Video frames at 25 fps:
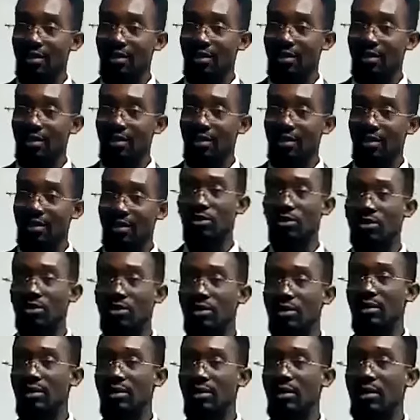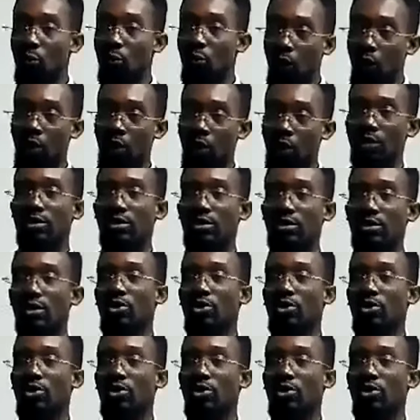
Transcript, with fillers: amount, the what,